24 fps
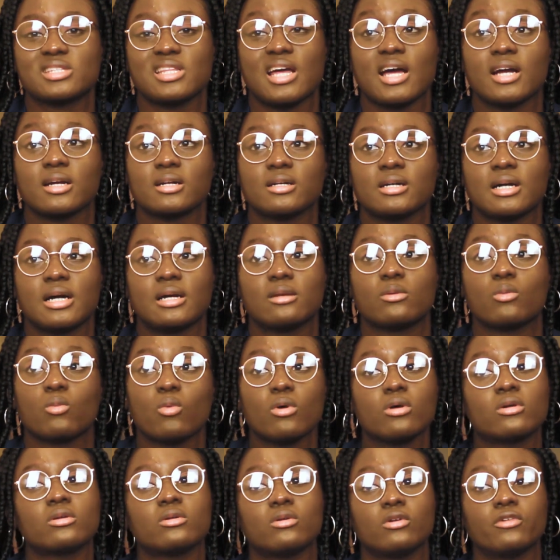that can
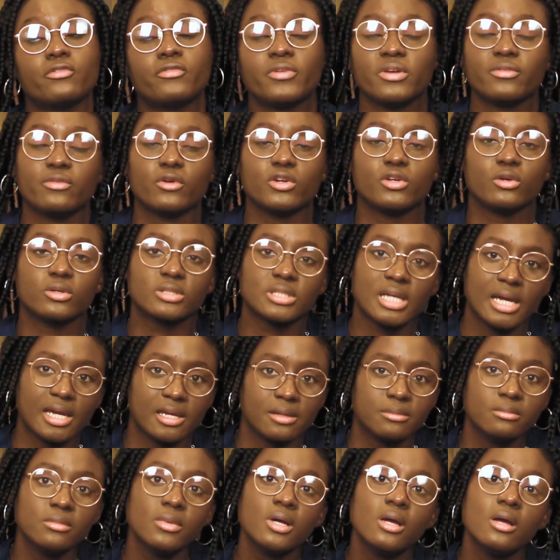work or favor your
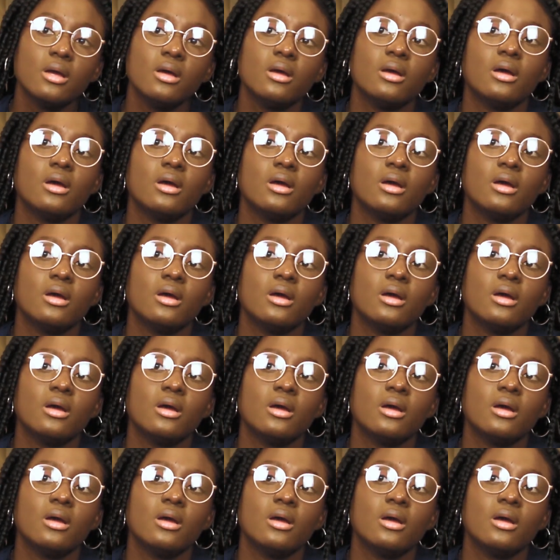time.